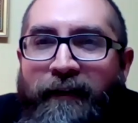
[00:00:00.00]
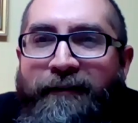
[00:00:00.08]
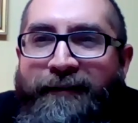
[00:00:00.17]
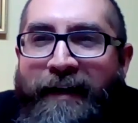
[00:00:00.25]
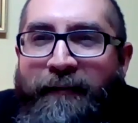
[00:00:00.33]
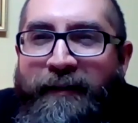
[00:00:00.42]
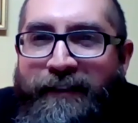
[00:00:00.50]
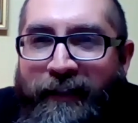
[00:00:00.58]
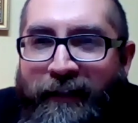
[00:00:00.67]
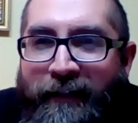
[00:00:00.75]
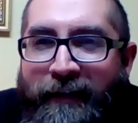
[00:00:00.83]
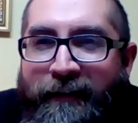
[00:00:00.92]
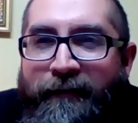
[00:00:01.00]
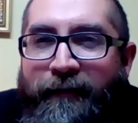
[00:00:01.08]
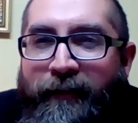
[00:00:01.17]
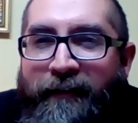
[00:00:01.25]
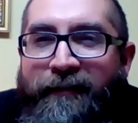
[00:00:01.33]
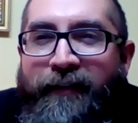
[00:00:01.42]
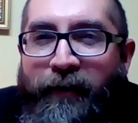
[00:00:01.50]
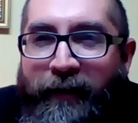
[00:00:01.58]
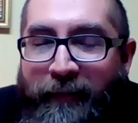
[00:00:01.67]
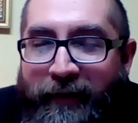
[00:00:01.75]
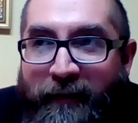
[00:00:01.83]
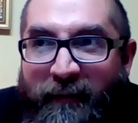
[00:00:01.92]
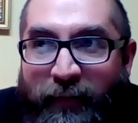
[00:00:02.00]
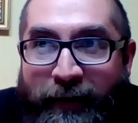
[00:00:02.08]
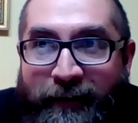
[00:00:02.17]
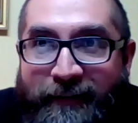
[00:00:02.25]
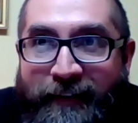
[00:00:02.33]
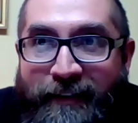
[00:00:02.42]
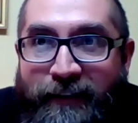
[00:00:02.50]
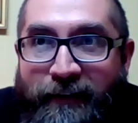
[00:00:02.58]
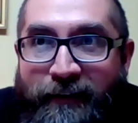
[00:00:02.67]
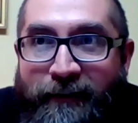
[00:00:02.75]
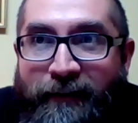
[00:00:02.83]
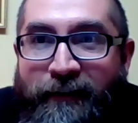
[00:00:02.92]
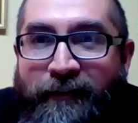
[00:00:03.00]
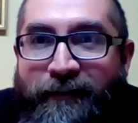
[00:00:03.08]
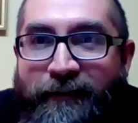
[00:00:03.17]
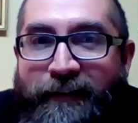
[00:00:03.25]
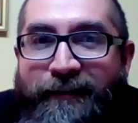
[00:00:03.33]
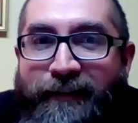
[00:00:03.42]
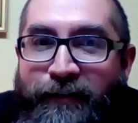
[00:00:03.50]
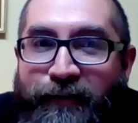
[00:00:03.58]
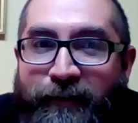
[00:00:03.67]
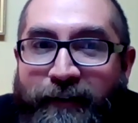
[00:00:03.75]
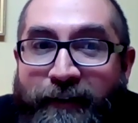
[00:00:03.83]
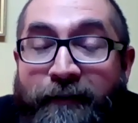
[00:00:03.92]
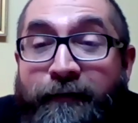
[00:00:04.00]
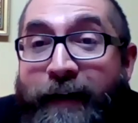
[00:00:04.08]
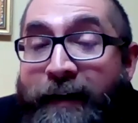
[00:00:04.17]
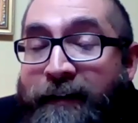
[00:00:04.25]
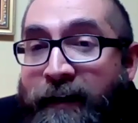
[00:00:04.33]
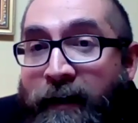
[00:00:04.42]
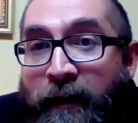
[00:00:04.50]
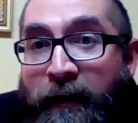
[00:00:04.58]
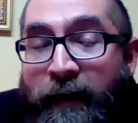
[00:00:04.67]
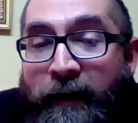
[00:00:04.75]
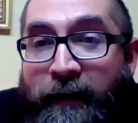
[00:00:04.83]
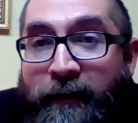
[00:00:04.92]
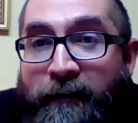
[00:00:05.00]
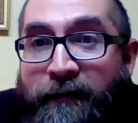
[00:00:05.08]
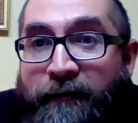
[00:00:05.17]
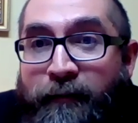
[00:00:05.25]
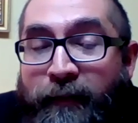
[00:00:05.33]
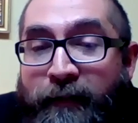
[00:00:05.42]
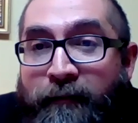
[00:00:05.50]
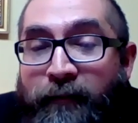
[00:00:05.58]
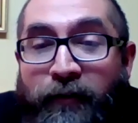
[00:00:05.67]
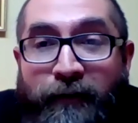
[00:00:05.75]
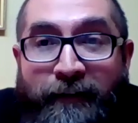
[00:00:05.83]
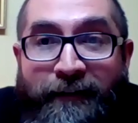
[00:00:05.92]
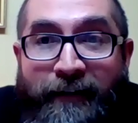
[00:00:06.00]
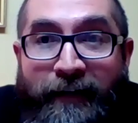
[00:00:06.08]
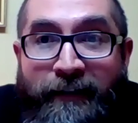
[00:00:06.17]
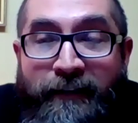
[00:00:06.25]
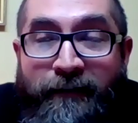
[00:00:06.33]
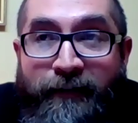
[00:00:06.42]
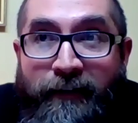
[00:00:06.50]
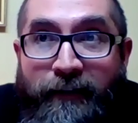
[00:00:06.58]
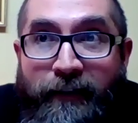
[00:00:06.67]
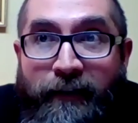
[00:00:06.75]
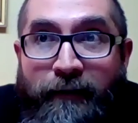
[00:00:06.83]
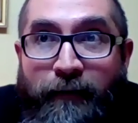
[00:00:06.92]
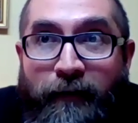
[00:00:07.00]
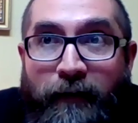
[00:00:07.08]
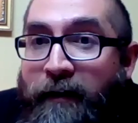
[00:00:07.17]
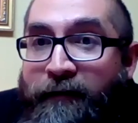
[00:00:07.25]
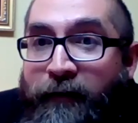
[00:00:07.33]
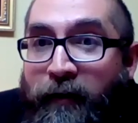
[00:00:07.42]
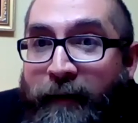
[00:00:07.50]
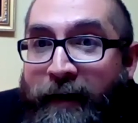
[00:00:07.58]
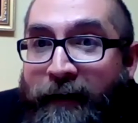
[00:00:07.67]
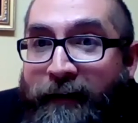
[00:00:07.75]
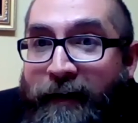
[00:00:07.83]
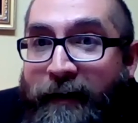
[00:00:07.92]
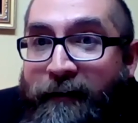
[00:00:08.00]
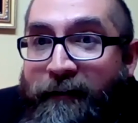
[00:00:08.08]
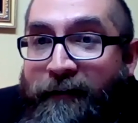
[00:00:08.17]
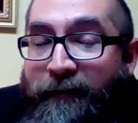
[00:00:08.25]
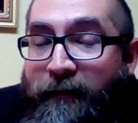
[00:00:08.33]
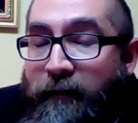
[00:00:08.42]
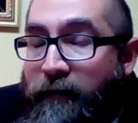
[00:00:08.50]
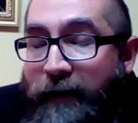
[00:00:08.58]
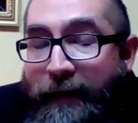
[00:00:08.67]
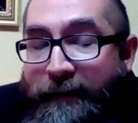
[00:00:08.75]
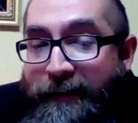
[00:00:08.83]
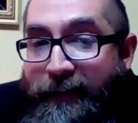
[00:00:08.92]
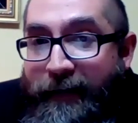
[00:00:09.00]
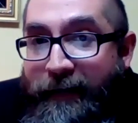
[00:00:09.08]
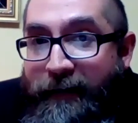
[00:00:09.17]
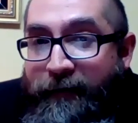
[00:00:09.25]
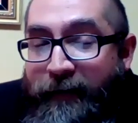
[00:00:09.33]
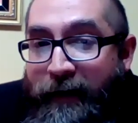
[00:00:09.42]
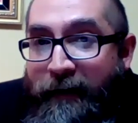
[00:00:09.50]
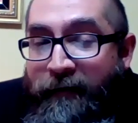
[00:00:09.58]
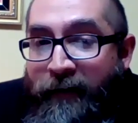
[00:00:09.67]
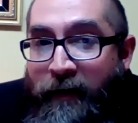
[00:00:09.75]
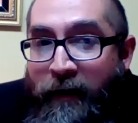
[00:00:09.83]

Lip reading: Establishing kind of these 30-minute break sessions is essential, and in fact has been proven scientifically as far back as 1885.